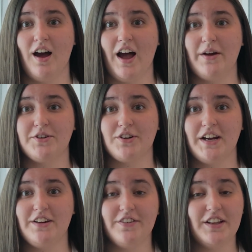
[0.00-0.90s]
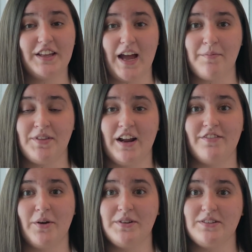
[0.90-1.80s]
I was trying to fill a gap that I
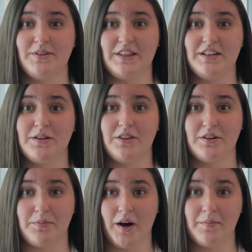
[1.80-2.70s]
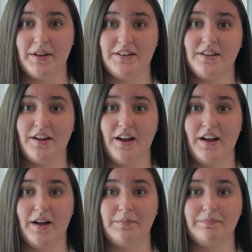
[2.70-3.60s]
felt was within the department
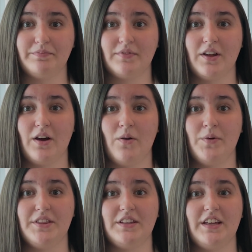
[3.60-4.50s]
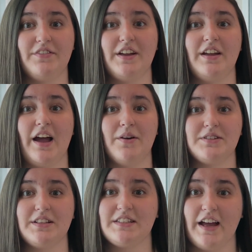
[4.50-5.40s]
with giving
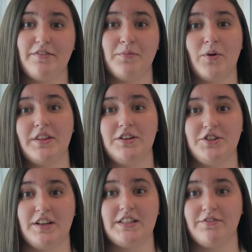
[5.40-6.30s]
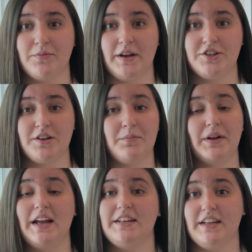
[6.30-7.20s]
housing staff more than just information,
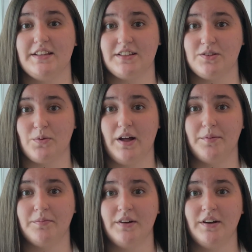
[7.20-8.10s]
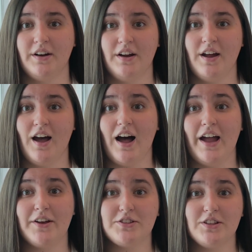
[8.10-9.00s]
but ideas as well.
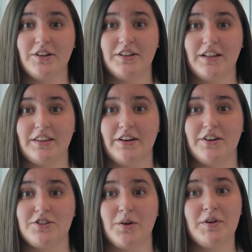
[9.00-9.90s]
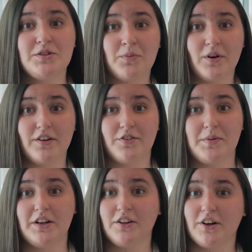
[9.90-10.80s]
I also learned that there is so much more for
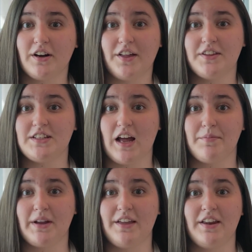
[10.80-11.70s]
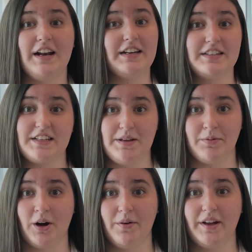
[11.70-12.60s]
me to learn on this topic and that I need to keep
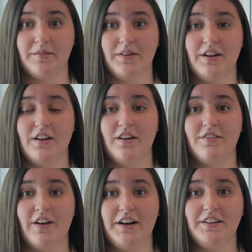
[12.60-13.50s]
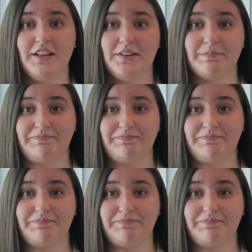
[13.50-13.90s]
growing. Finally,